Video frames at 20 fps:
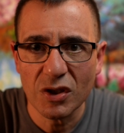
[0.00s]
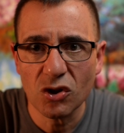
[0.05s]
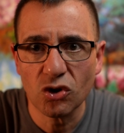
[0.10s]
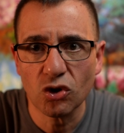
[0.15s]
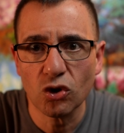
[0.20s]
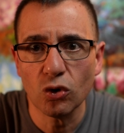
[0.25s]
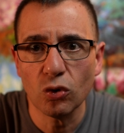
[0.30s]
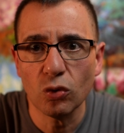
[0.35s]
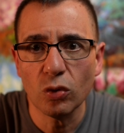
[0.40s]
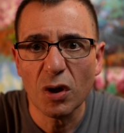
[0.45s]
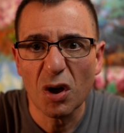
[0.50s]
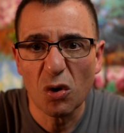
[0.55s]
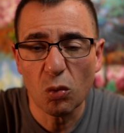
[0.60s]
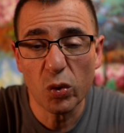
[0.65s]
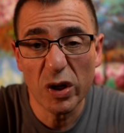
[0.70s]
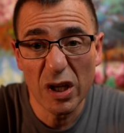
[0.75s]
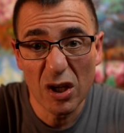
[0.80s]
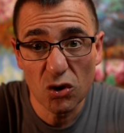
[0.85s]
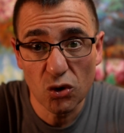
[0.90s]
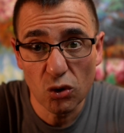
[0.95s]
is to
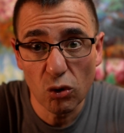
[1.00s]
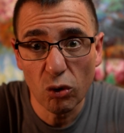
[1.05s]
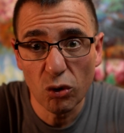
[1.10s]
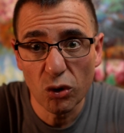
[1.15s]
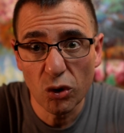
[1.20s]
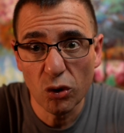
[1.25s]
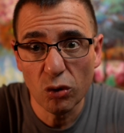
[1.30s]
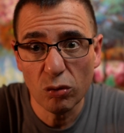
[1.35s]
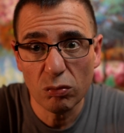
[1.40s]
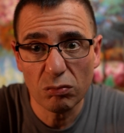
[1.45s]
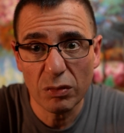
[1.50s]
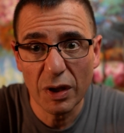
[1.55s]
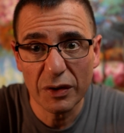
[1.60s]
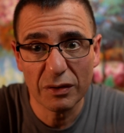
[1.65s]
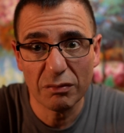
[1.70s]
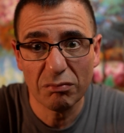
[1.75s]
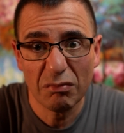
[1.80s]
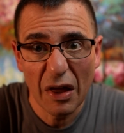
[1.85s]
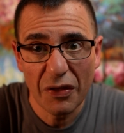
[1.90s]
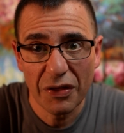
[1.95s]
reassure you
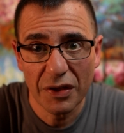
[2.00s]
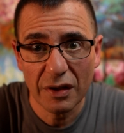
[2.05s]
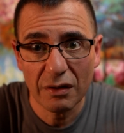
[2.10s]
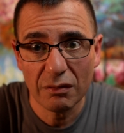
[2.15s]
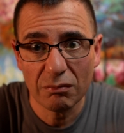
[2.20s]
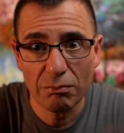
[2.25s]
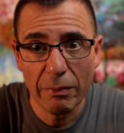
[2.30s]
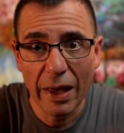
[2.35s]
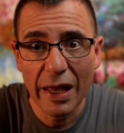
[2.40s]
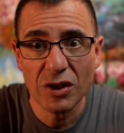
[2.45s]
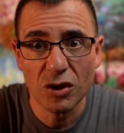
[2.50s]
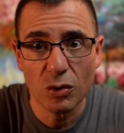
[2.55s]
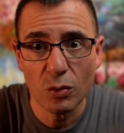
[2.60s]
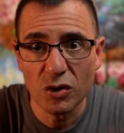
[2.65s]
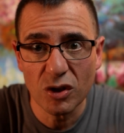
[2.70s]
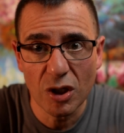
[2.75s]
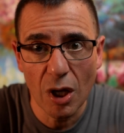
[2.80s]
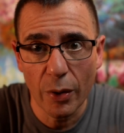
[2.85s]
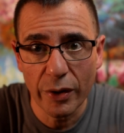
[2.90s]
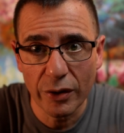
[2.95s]
that nothing major
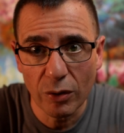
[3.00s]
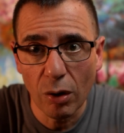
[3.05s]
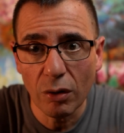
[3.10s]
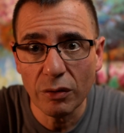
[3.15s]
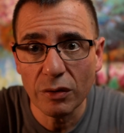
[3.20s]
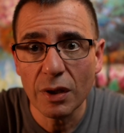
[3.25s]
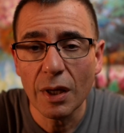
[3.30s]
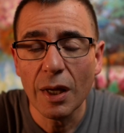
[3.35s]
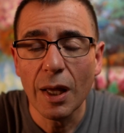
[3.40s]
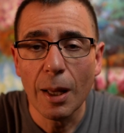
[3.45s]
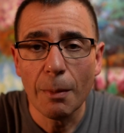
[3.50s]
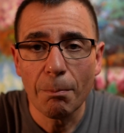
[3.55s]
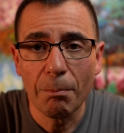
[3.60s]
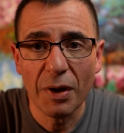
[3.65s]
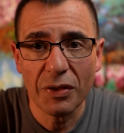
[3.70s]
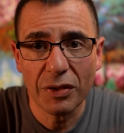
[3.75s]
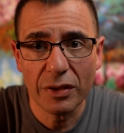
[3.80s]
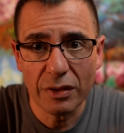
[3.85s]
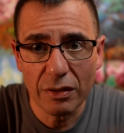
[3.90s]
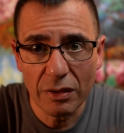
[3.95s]
is going on,
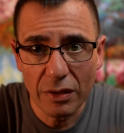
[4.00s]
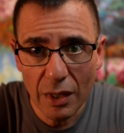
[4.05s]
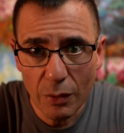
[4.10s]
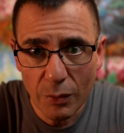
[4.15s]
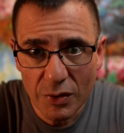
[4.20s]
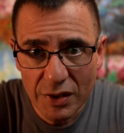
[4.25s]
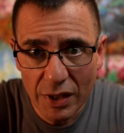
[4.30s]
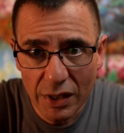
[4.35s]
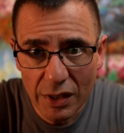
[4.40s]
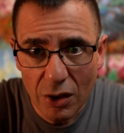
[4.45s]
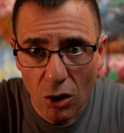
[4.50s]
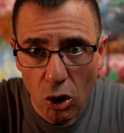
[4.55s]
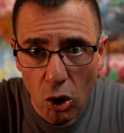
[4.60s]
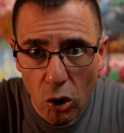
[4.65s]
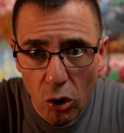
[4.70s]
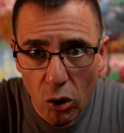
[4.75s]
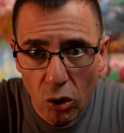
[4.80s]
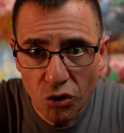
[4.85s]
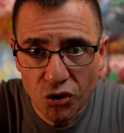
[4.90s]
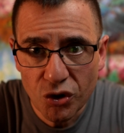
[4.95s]
but there is an
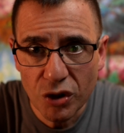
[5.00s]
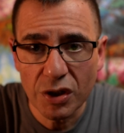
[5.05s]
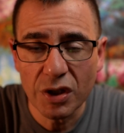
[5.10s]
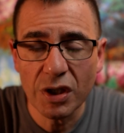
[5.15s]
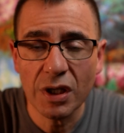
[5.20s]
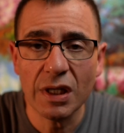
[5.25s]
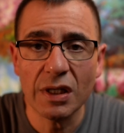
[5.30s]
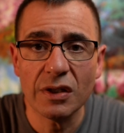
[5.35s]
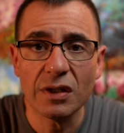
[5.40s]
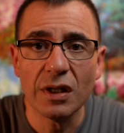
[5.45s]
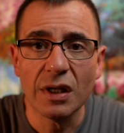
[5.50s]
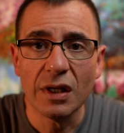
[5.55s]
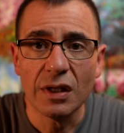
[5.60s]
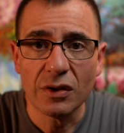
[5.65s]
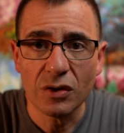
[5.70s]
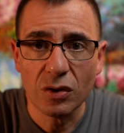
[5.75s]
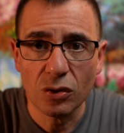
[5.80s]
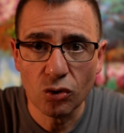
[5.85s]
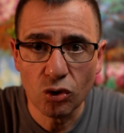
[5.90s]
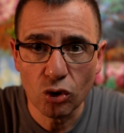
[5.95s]
urgent need
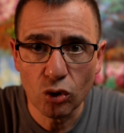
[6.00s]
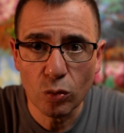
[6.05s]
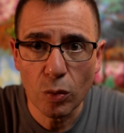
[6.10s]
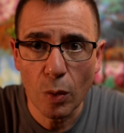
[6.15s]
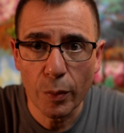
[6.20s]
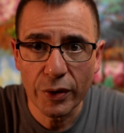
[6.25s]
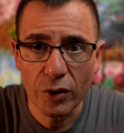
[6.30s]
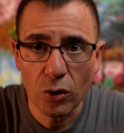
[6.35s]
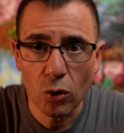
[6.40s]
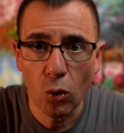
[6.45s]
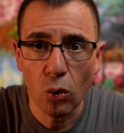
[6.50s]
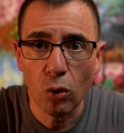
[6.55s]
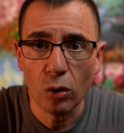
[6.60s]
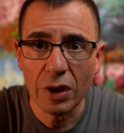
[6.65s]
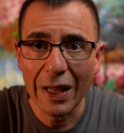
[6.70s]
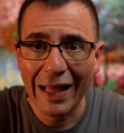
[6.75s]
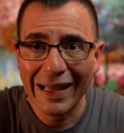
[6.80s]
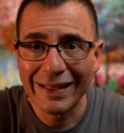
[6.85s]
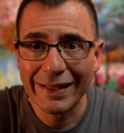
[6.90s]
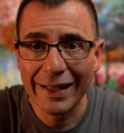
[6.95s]
to do what we
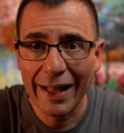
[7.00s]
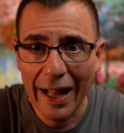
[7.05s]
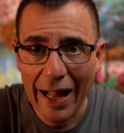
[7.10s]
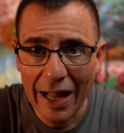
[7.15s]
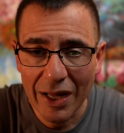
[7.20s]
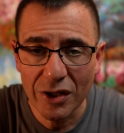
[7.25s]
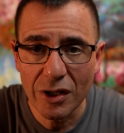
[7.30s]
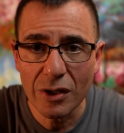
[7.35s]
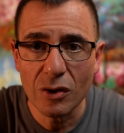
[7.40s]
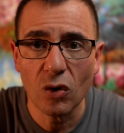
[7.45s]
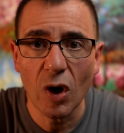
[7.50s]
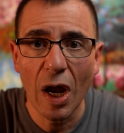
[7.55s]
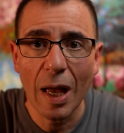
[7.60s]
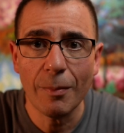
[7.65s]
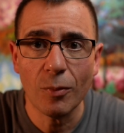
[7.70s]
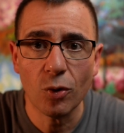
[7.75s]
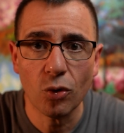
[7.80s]
call a cardiogram